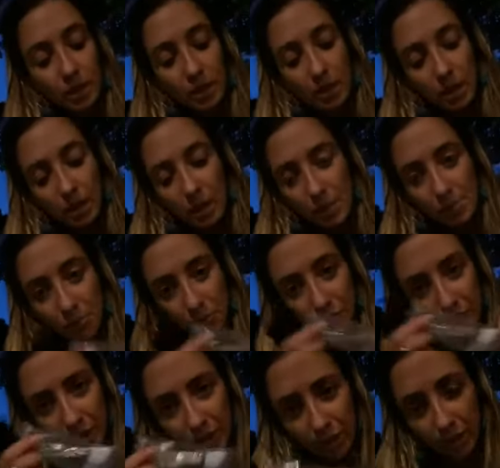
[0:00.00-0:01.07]

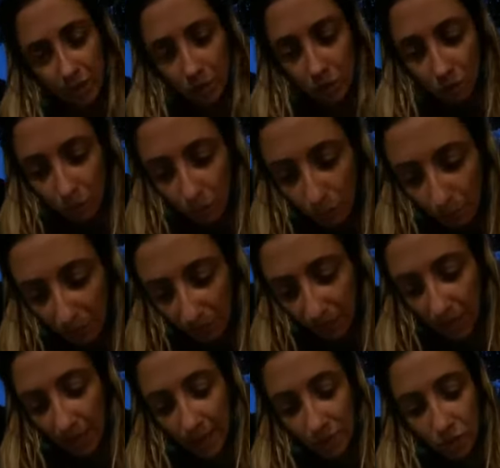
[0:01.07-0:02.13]
Yeah, so if you were on my
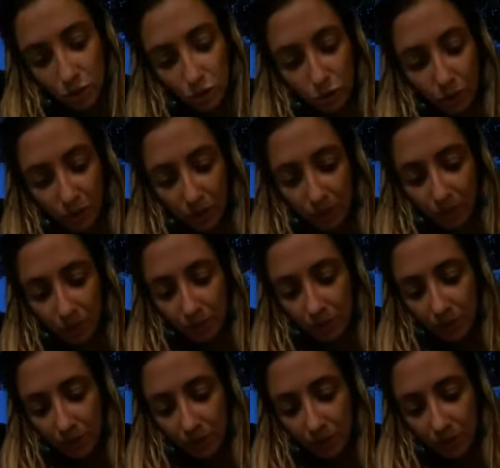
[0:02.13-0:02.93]
last stream,